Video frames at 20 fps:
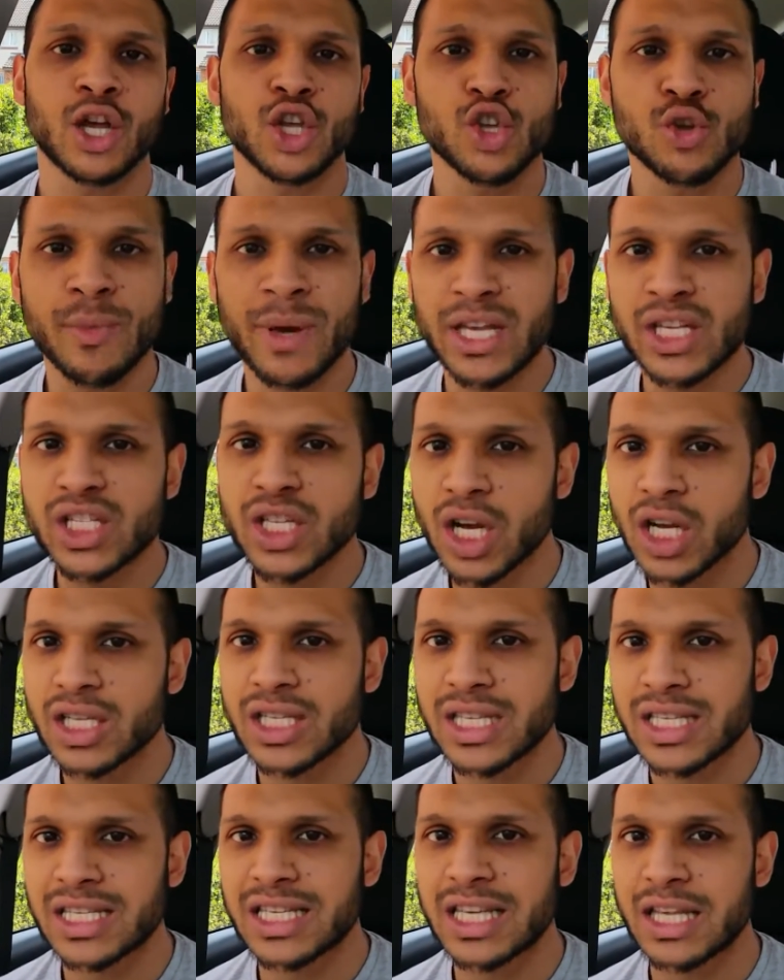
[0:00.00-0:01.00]
You may
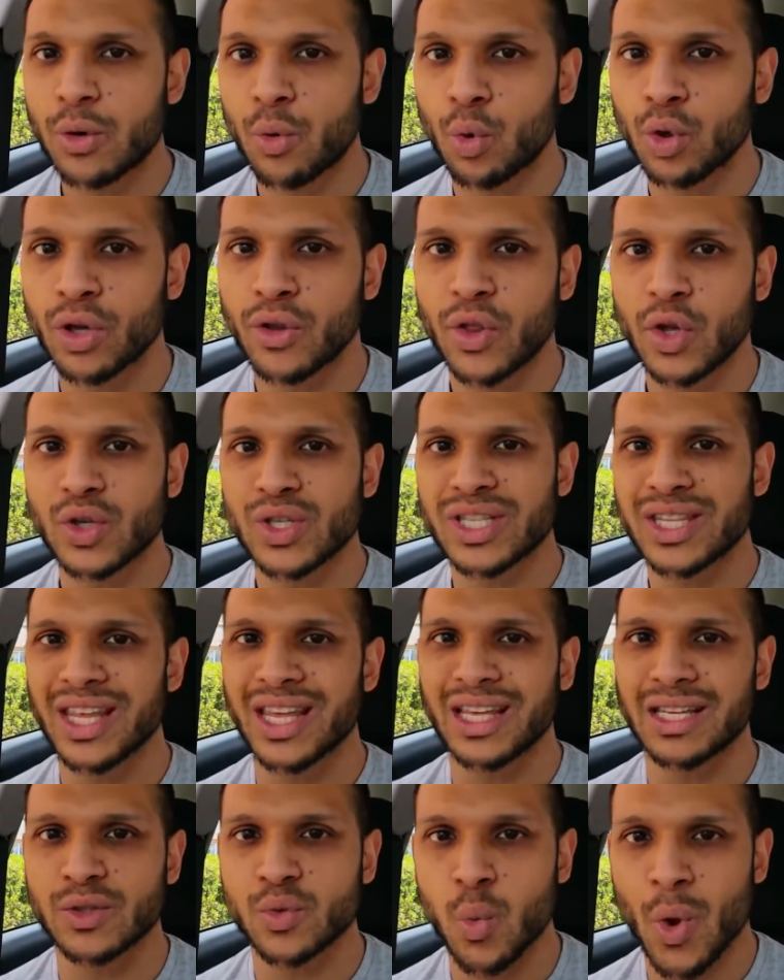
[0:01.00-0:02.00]
start to see all of those
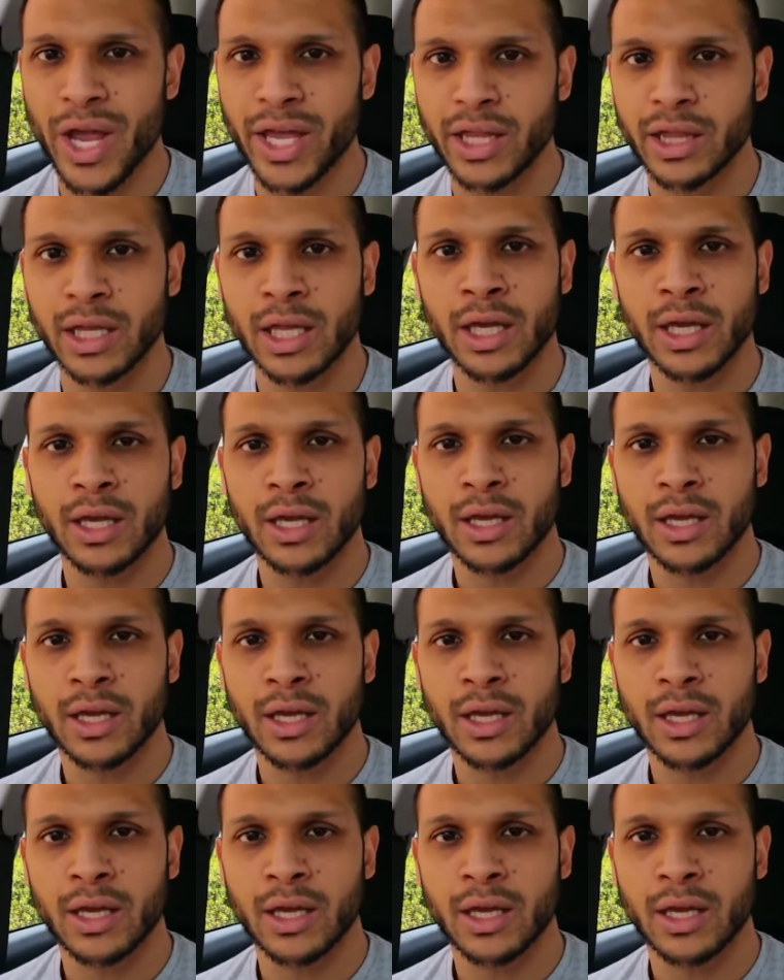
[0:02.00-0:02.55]
things wane.